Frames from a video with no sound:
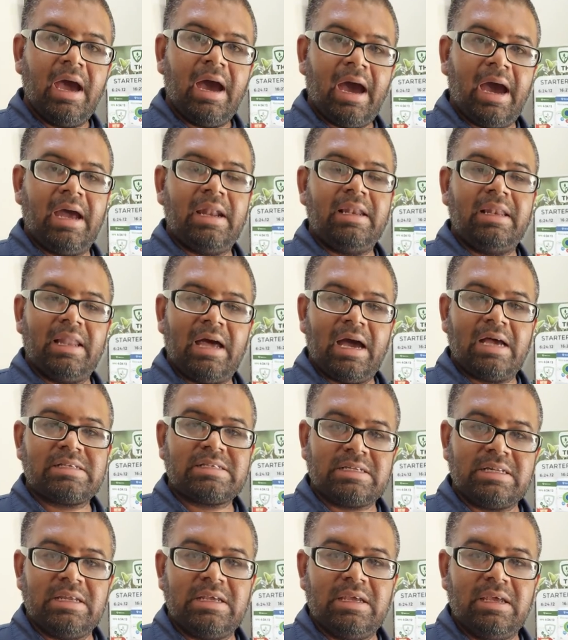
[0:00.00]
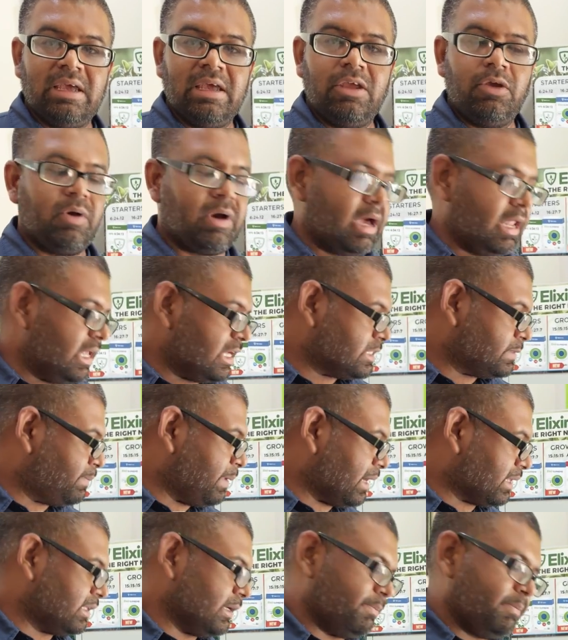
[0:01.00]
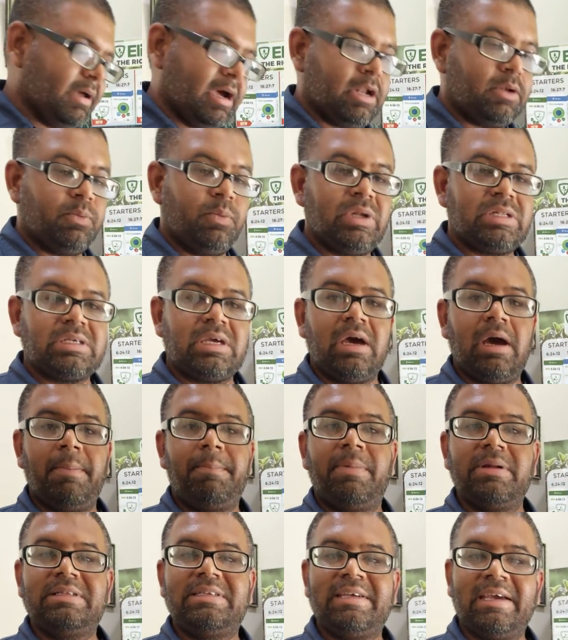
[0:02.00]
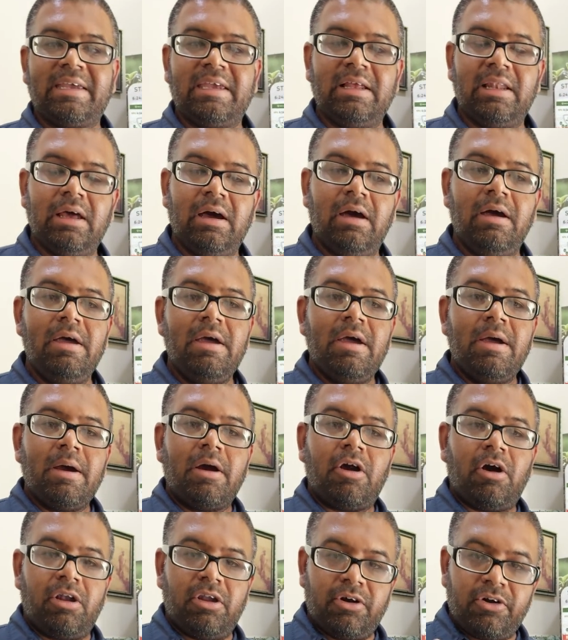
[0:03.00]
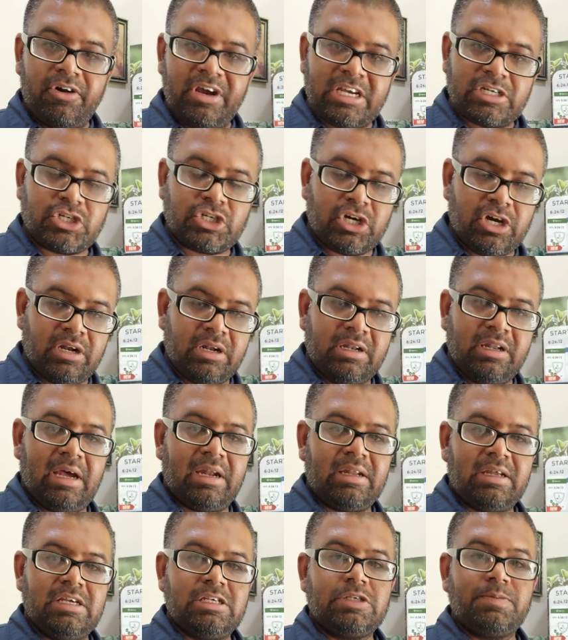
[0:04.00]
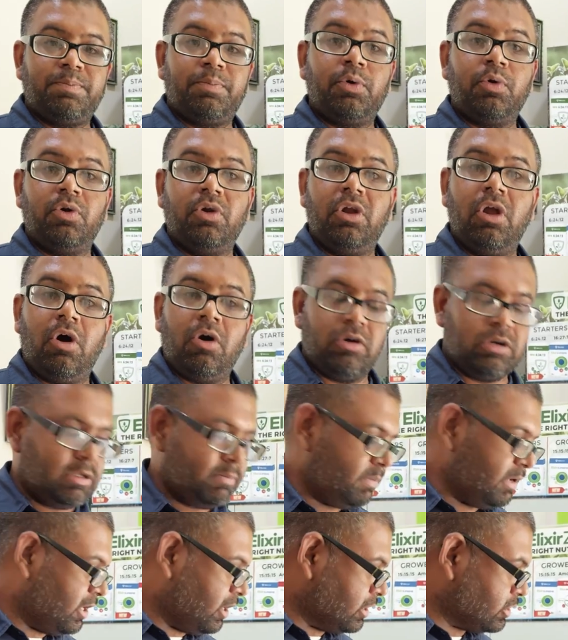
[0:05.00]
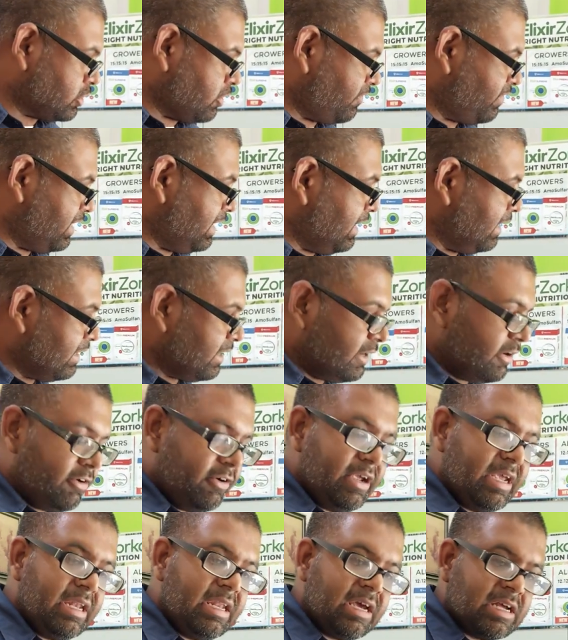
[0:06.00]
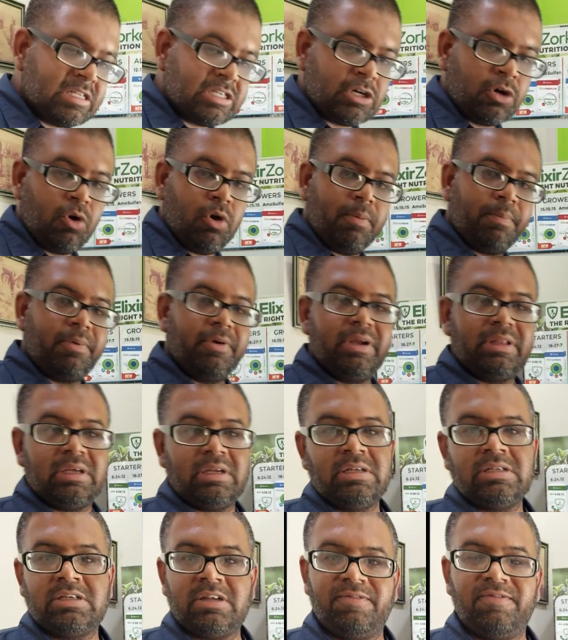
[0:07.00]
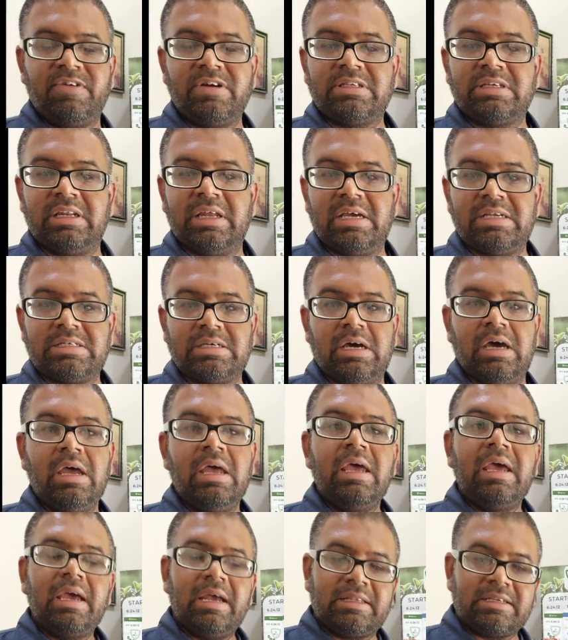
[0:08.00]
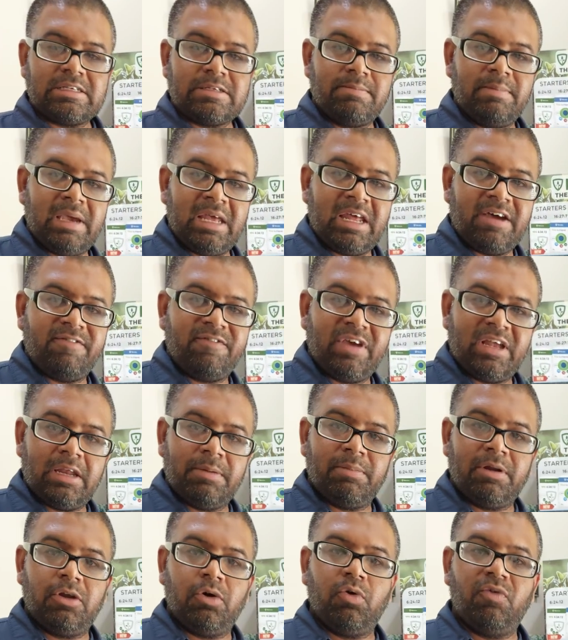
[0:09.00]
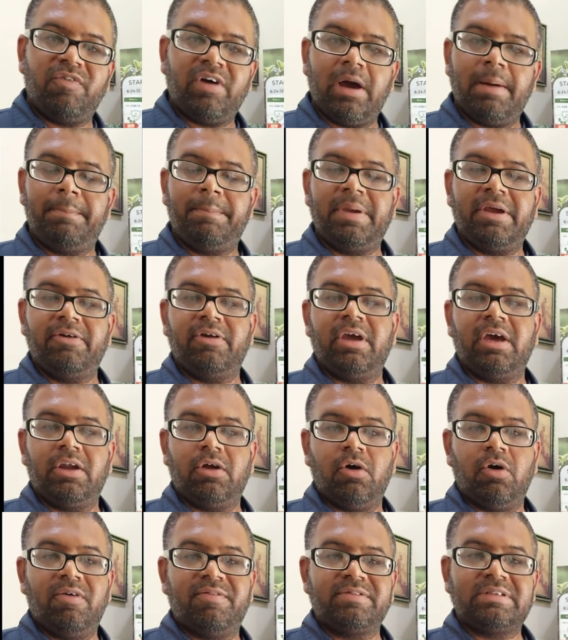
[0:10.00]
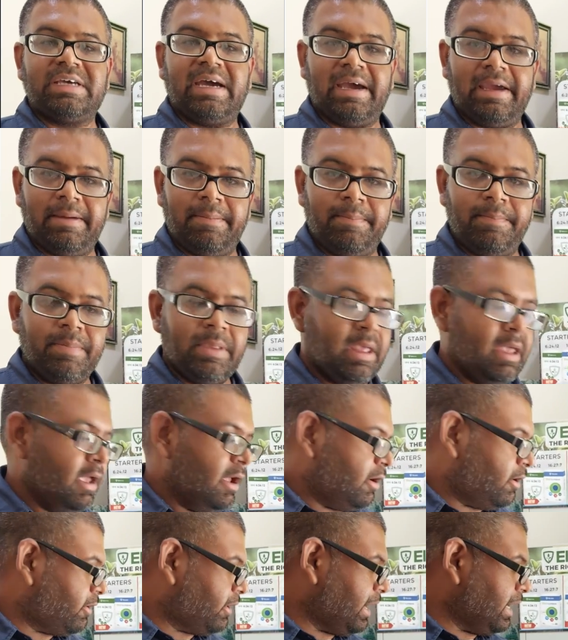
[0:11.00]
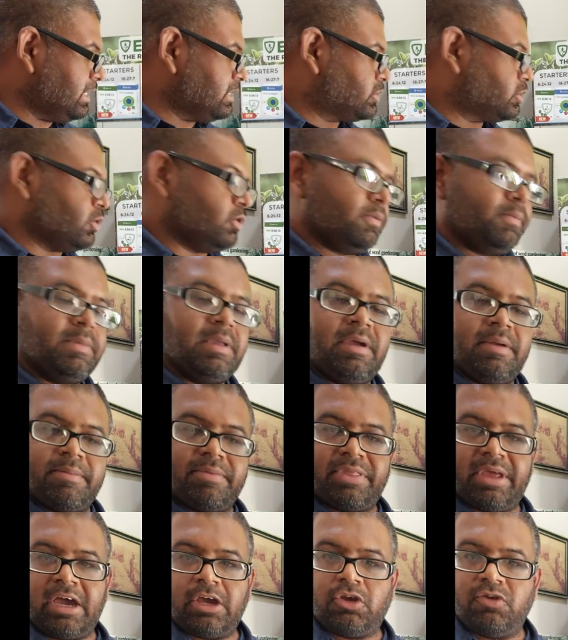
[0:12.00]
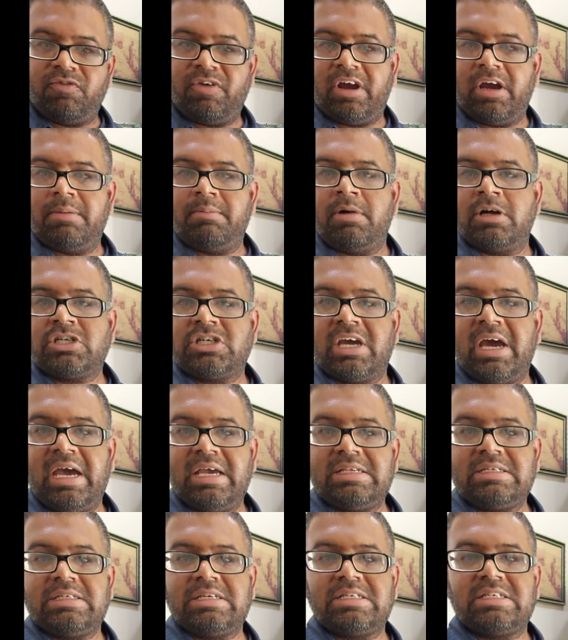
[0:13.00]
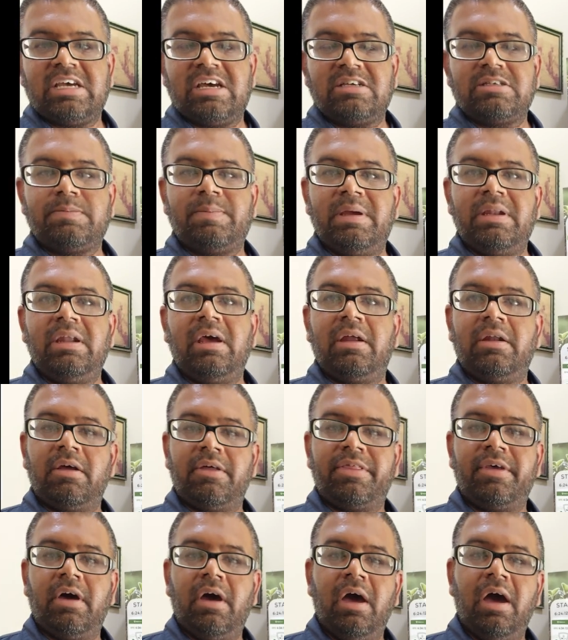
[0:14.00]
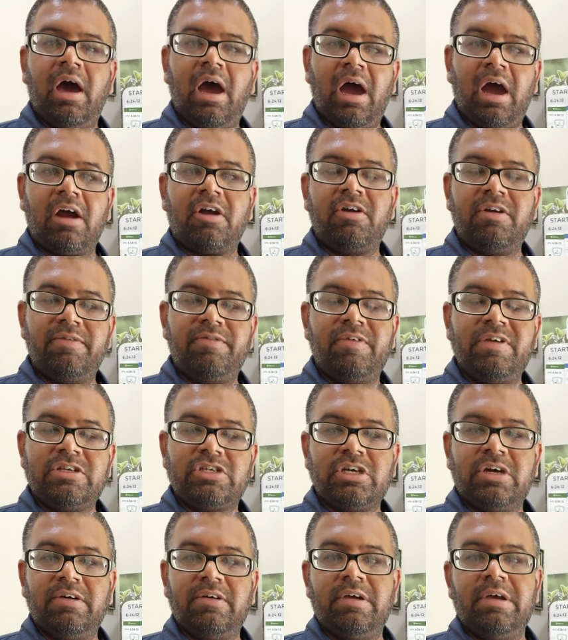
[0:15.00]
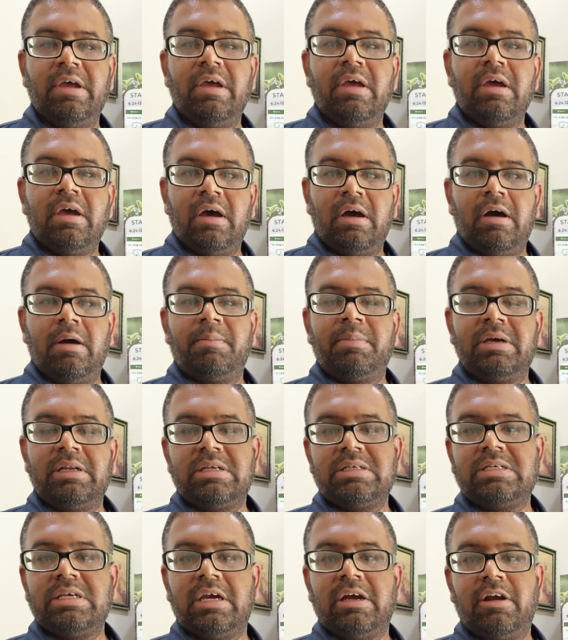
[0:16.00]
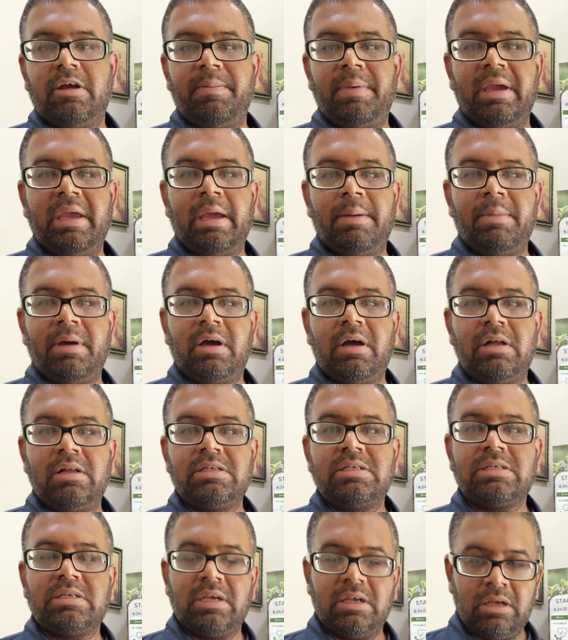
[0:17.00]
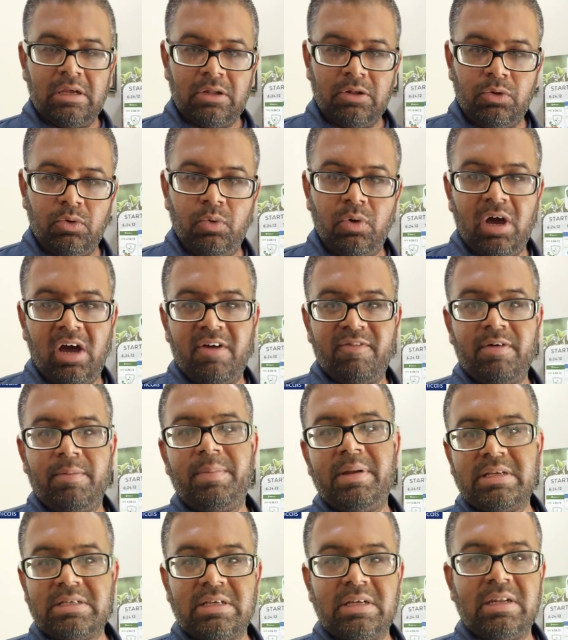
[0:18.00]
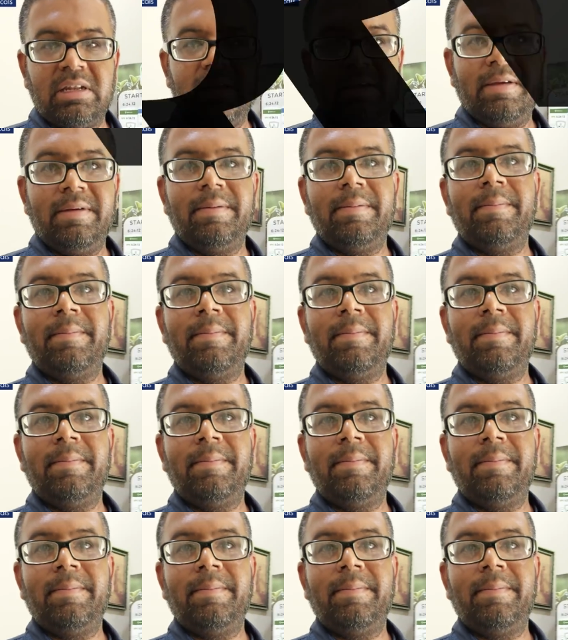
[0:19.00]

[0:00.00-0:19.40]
And lastly, you can expect a plant with a particular coloration that is prolonged because of the ingredients incorporated into the fertilizer. It is made available over a period of time, right? So thank you very much guys. This has been another agri feature courtesy Caribbean Chemicals. Do have a pleasant day.